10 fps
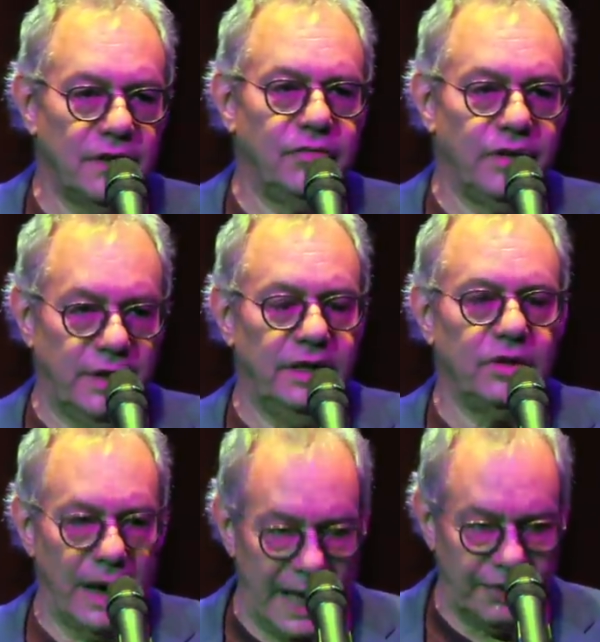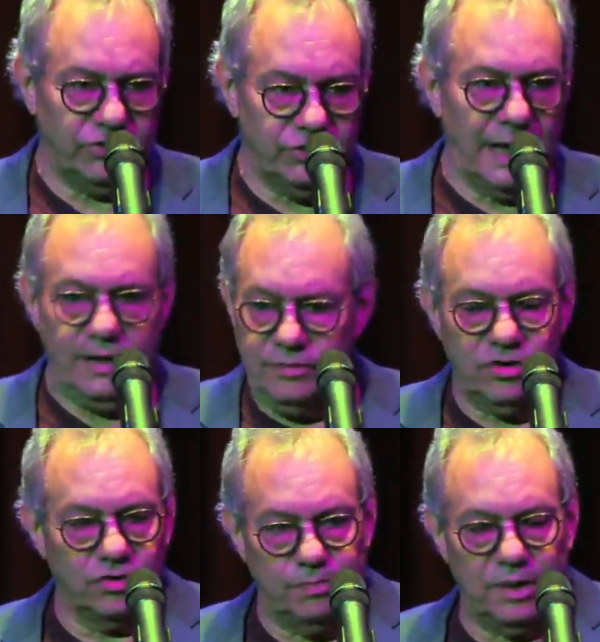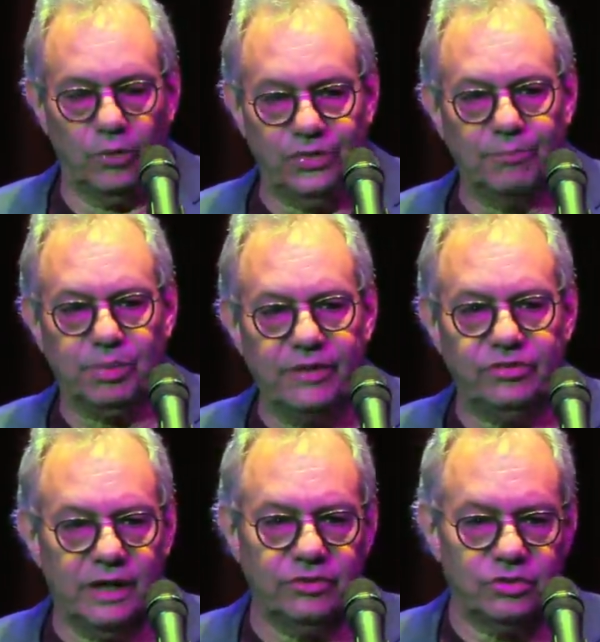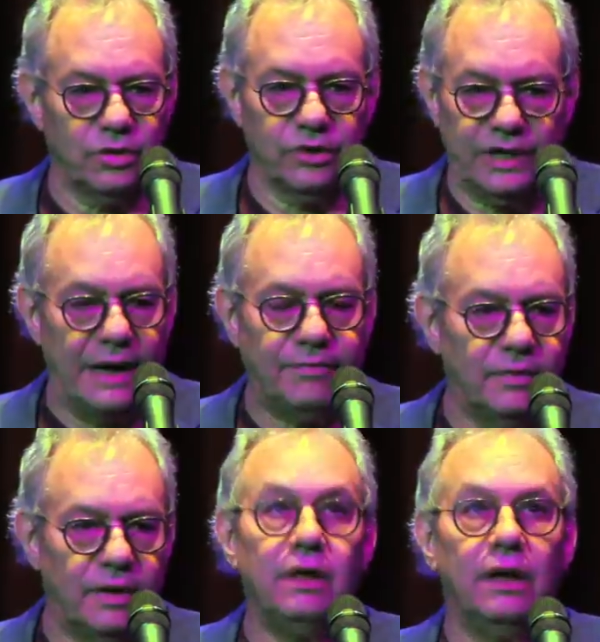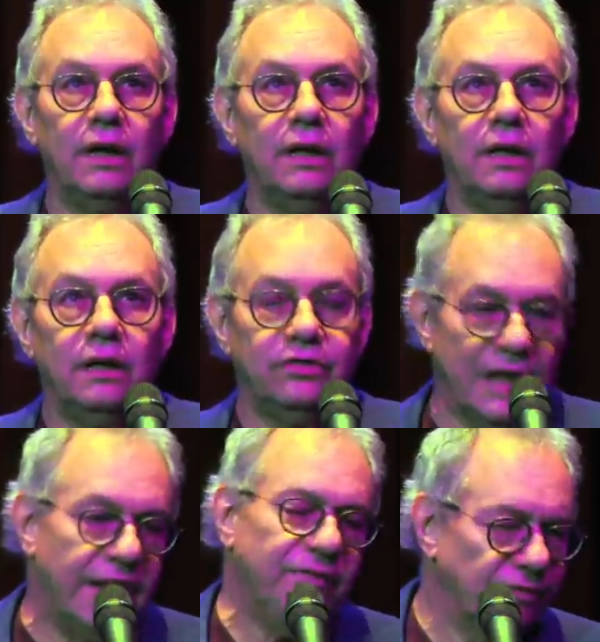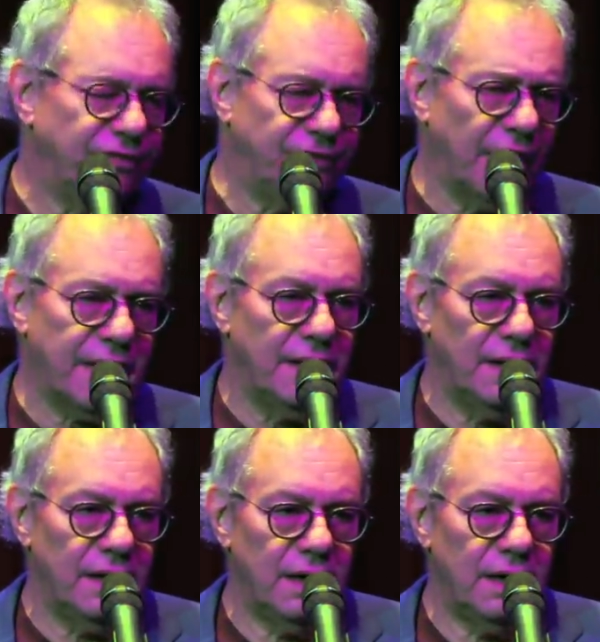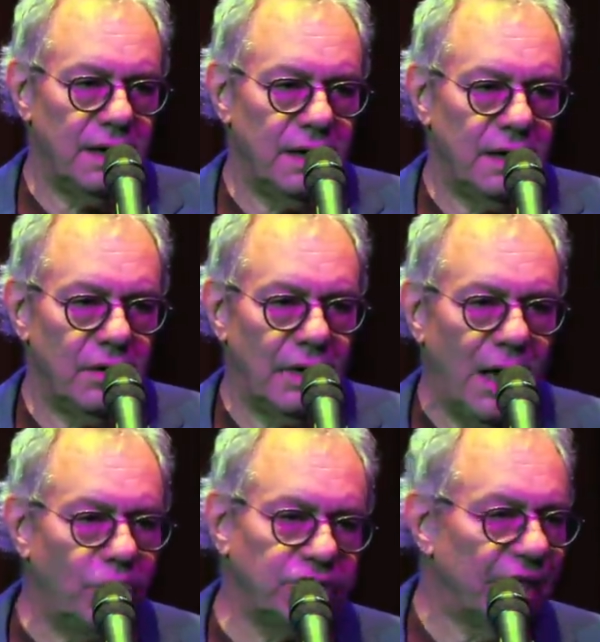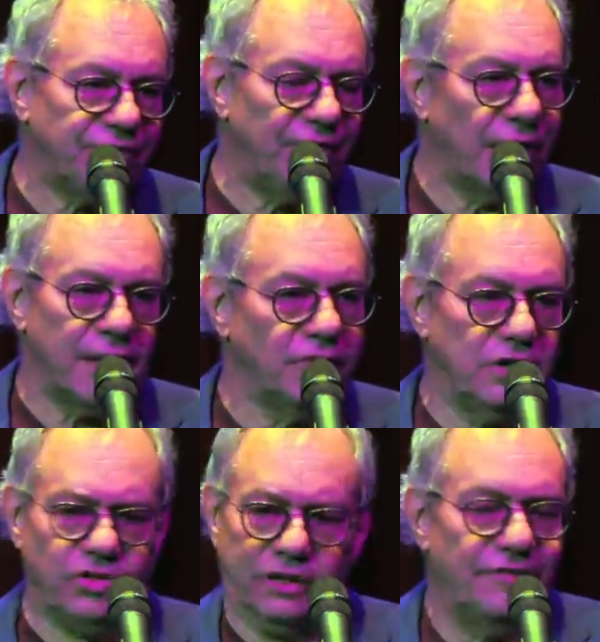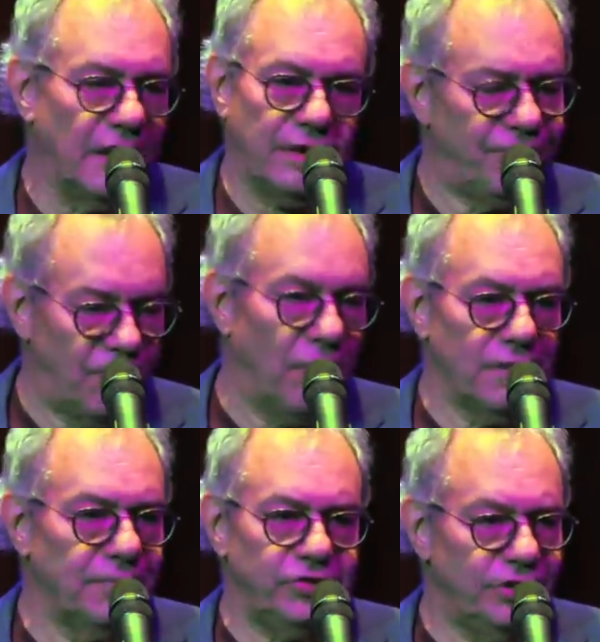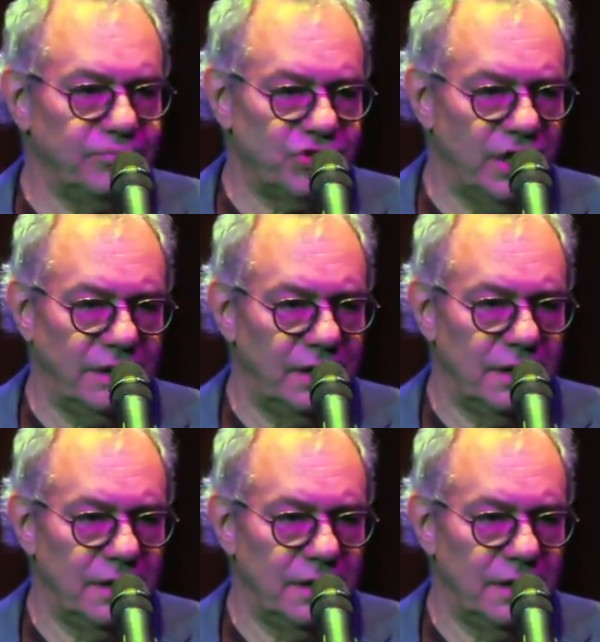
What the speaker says: Really, your ex then just built the place next door? Is that even fucking... How is that fucking... Did you live on a farm or some shit?